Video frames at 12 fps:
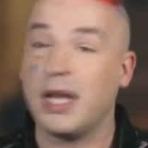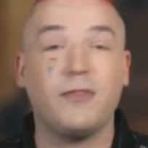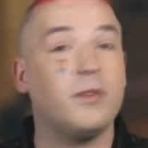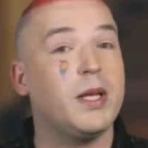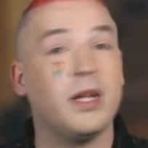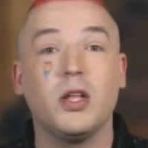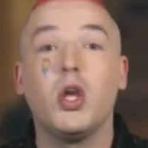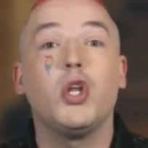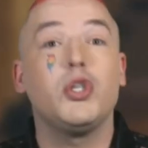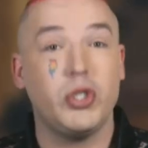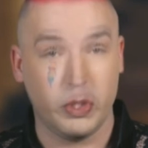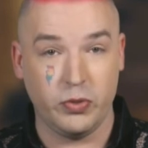was time for me to
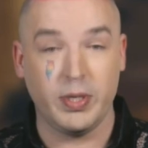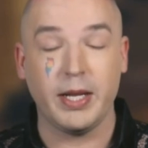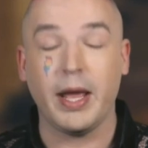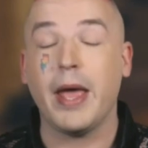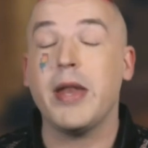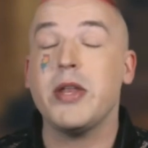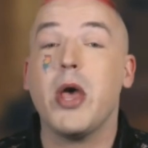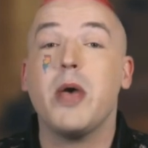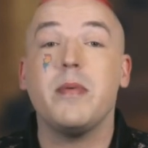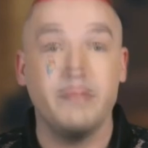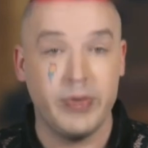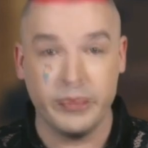shoot it and
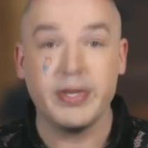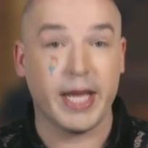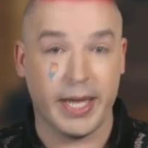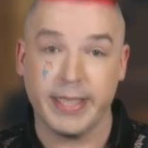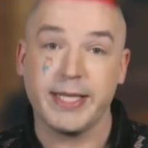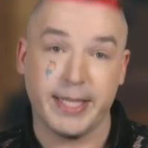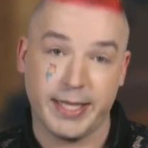boot it.